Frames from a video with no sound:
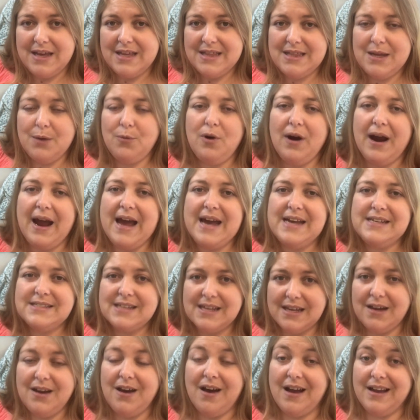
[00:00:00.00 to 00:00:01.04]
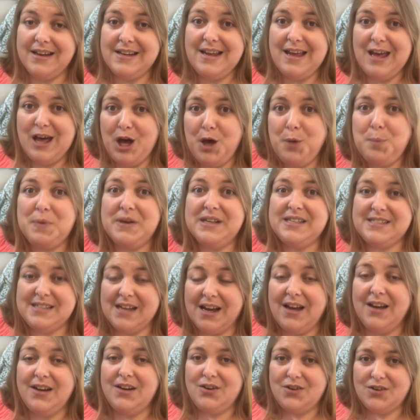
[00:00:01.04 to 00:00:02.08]
Then we're asking God to help us
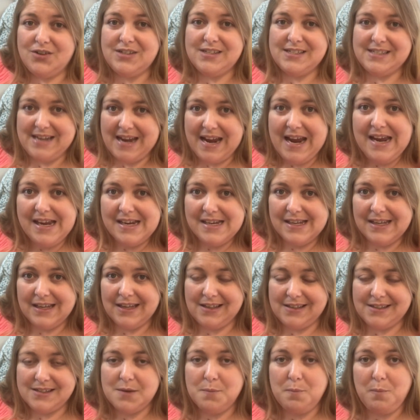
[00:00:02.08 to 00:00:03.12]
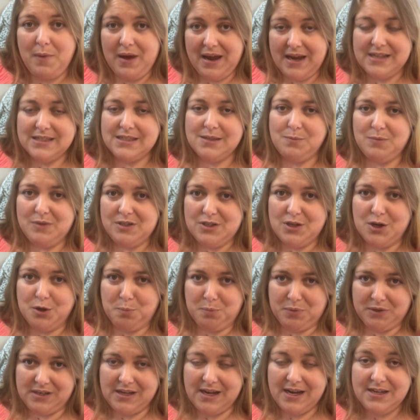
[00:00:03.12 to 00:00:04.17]
understand it, make some
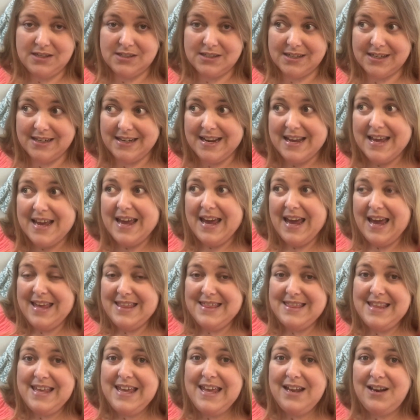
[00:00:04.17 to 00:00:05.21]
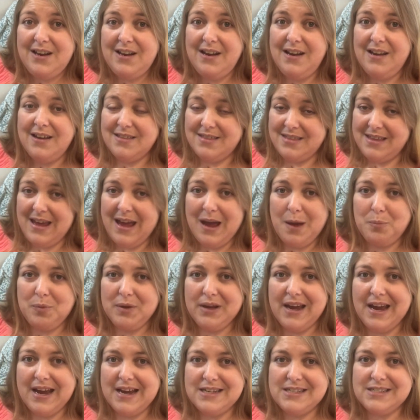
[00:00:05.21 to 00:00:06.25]
interpretation, and then the
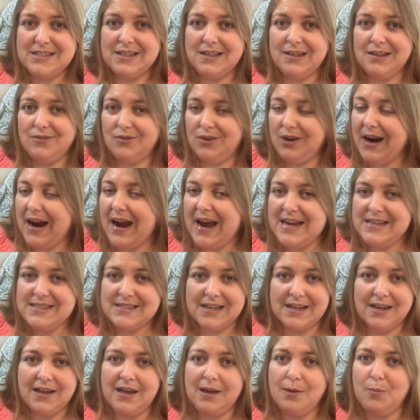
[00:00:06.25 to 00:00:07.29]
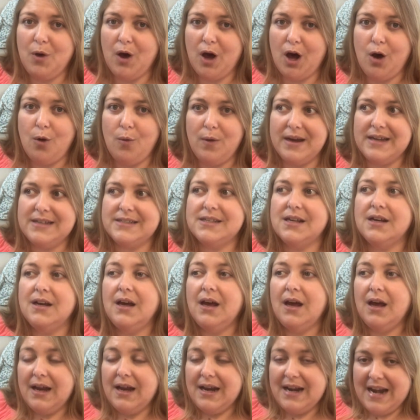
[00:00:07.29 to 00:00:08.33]
application. We're asking Him always,
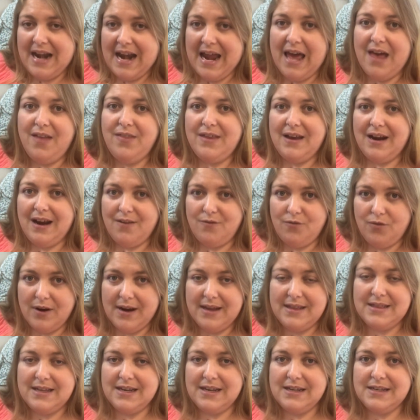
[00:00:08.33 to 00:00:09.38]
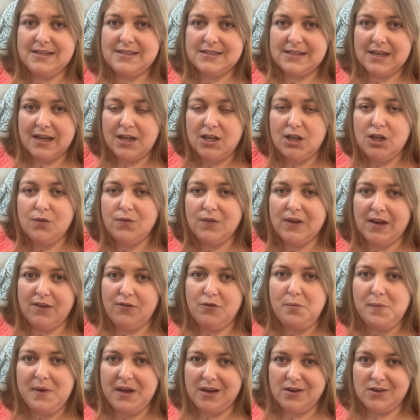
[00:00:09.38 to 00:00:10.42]
now that I've read this and you've
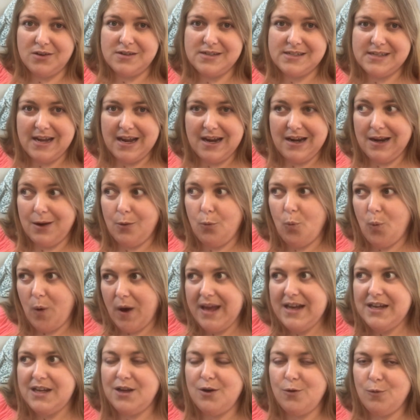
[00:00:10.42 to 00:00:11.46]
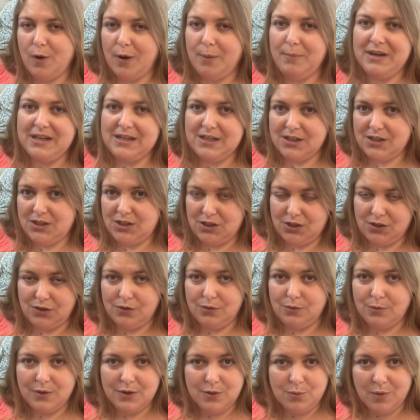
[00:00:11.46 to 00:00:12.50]
given me understanding, what do you want me to do
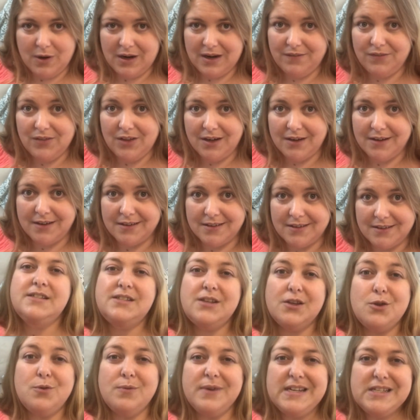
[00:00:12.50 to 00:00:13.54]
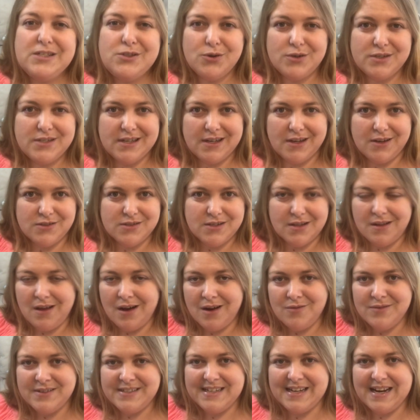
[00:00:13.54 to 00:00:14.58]
with what I've learned? So the resource that goes
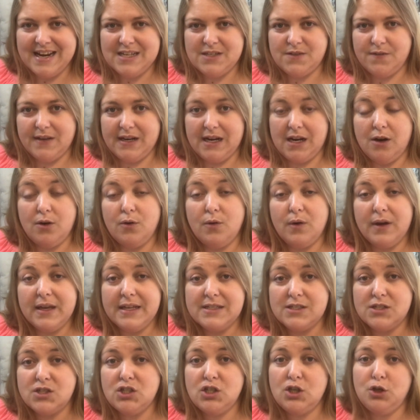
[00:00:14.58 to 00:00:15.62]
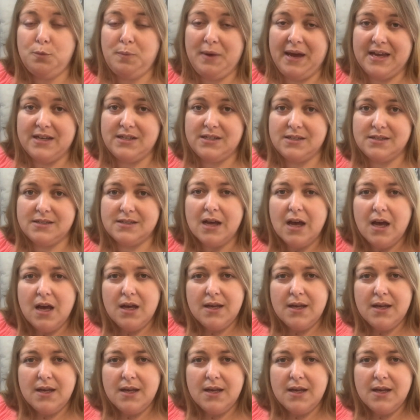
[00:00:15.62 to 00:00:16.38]
along with today's video, it's 2 pages.